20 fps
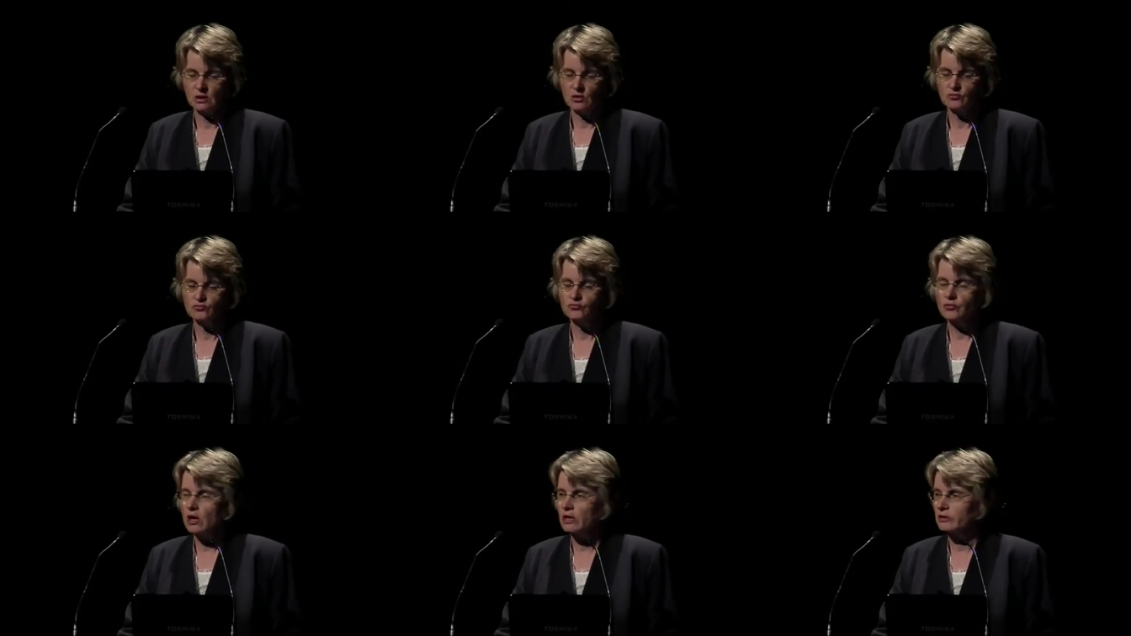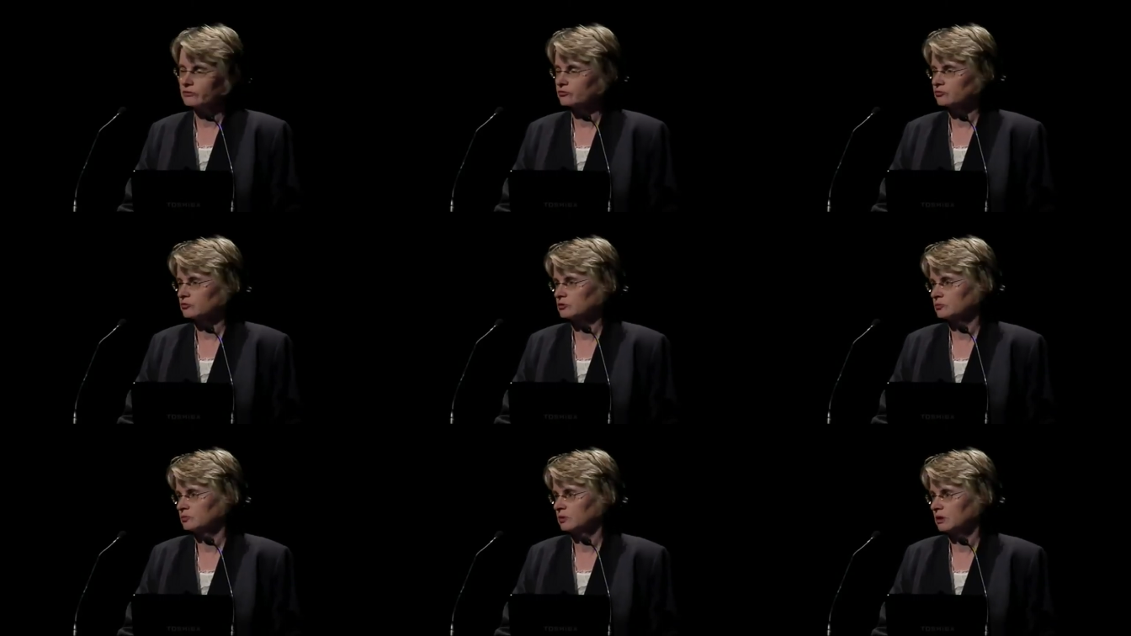right
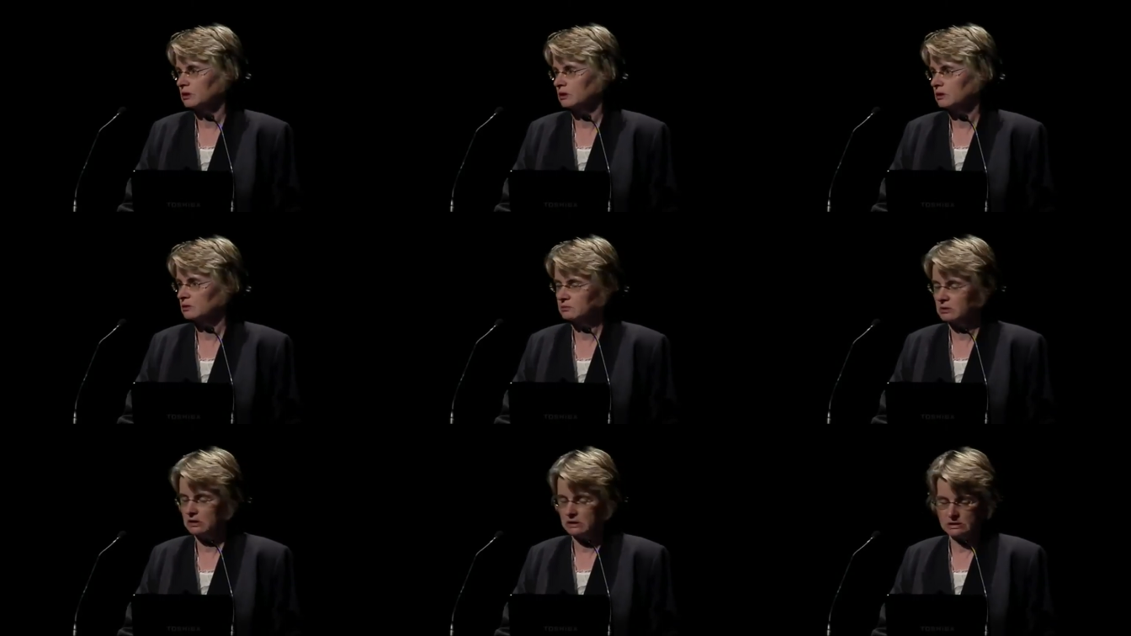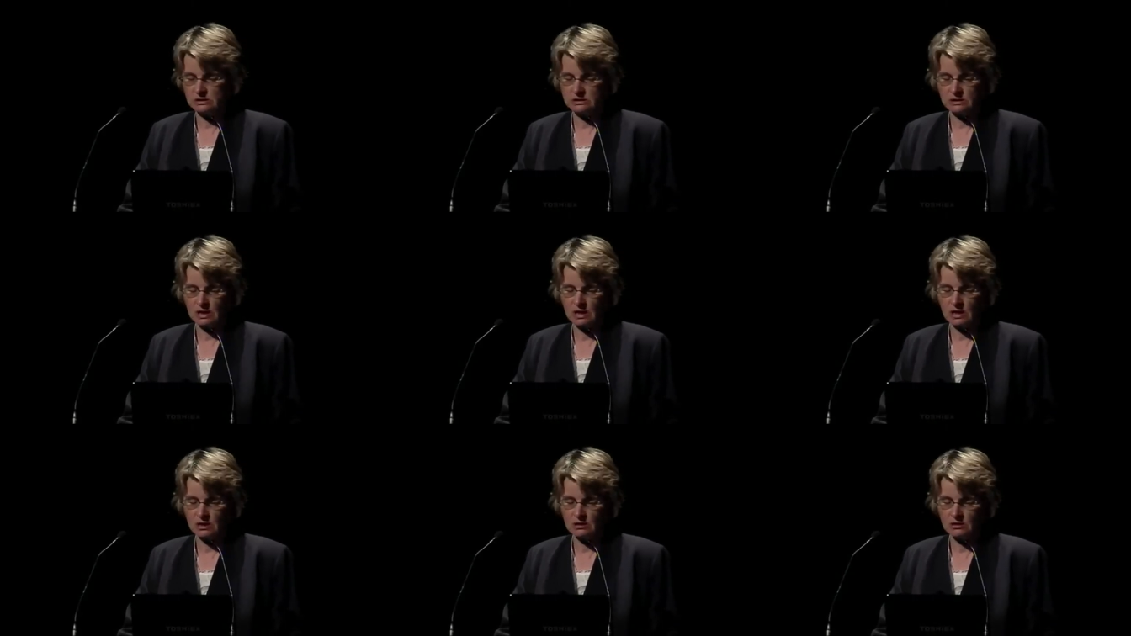through to when it can be
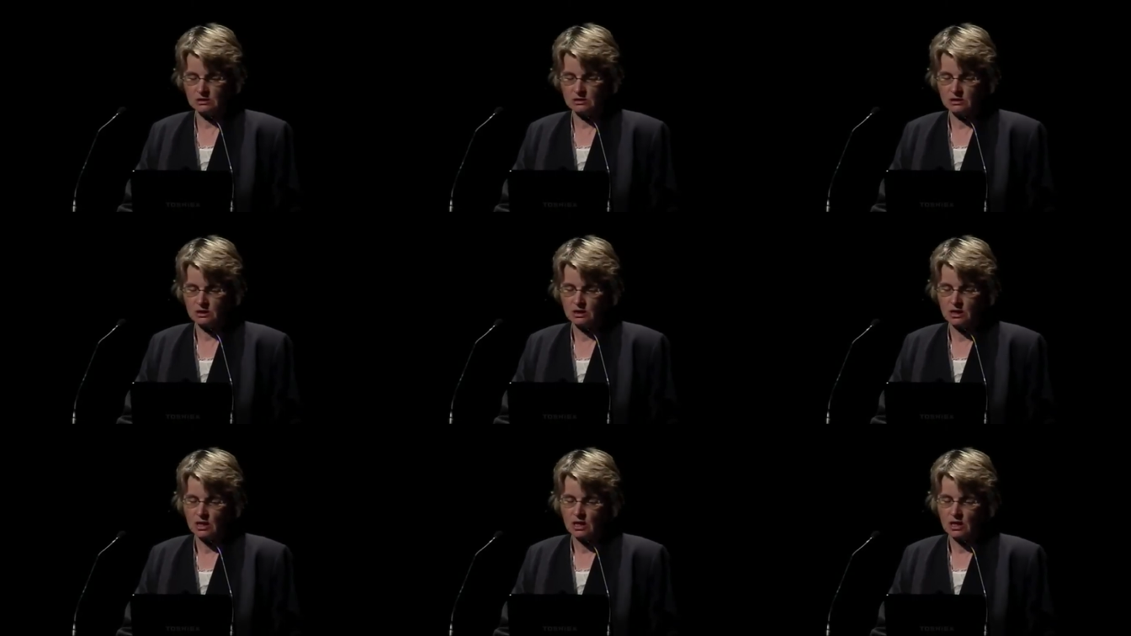discarded,